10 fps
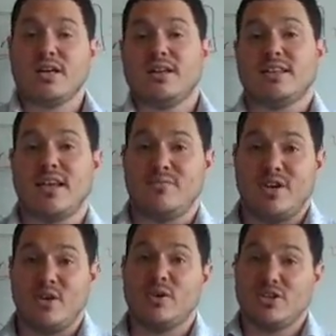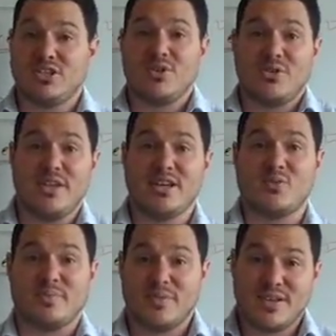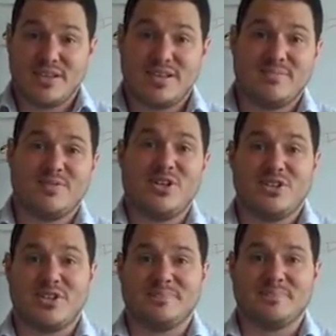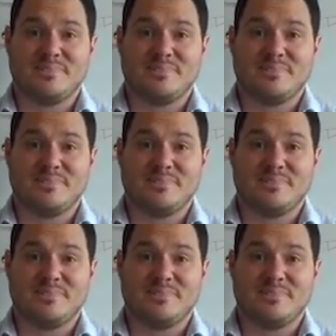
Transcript: click that video and I'll see you in the next one. Cheers.